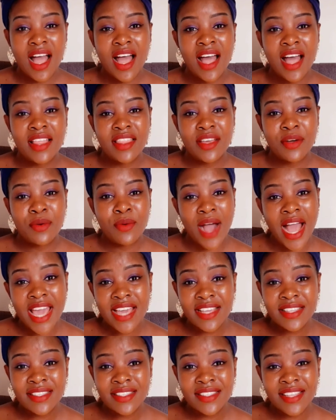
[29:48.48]

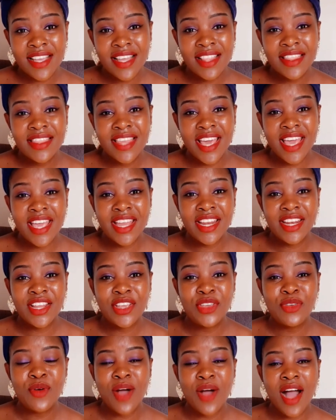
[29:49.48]
otherwise then
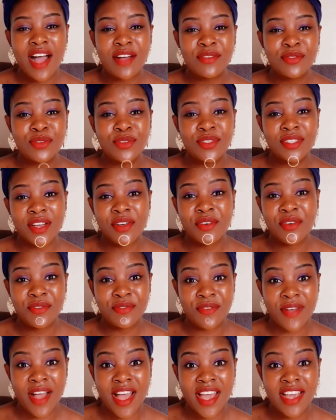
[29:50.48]
you have to
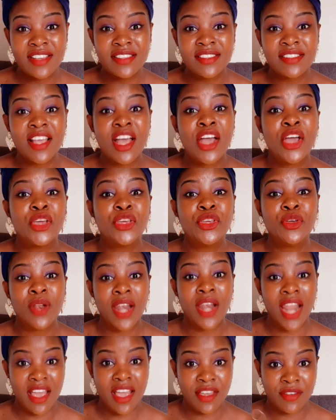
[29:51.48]
sacrifice your
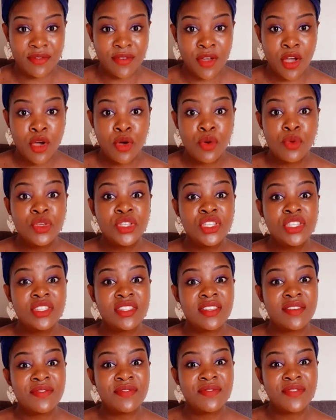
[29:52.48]
life which is
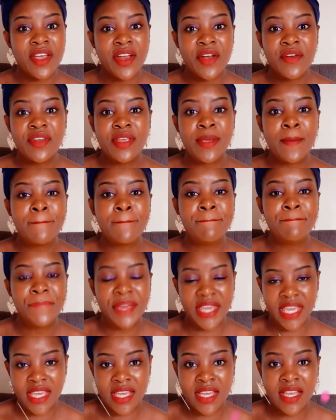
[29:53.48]
a very
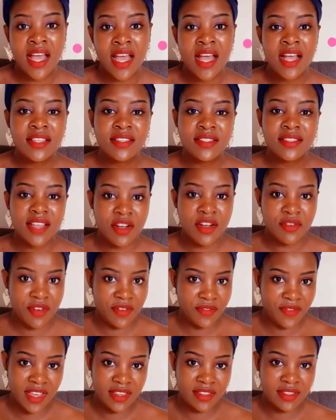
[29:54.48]
big
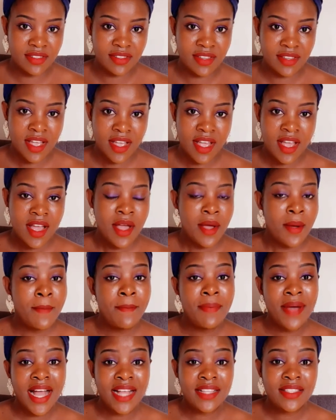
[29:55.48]
sacrifice.
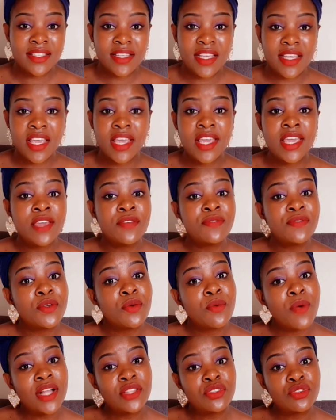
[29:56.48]
But if you
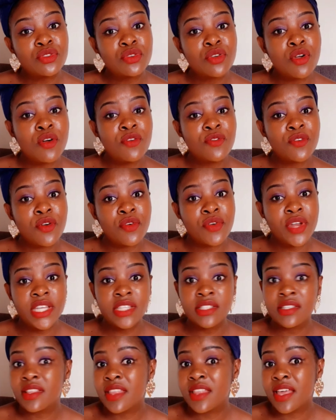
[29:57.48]
want to go for
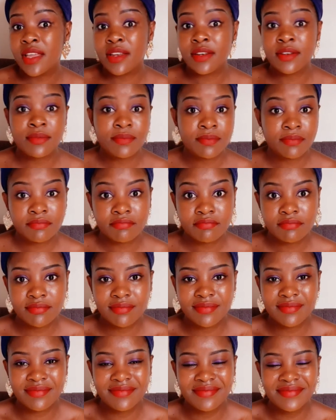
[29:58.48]
it,
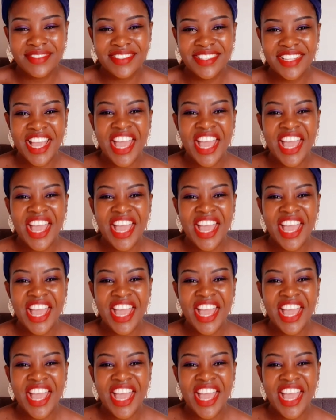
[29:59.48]
then